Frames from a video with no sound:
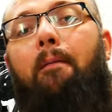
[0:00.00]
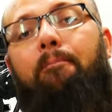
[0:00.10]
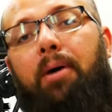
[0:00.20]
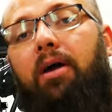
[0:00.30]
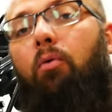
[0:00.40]

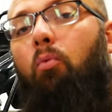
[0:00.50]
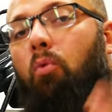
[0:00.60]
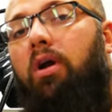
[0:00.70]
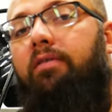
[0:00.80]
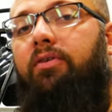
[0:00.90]
But
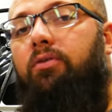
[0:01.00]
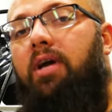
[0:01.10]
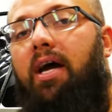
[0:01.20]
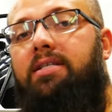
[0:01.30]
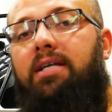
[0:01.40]
one of you
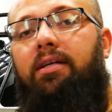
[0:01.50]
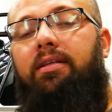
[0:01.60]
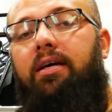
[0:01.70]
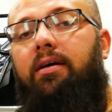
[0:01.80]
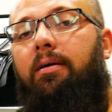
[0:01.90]
guys out
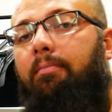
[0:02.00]
there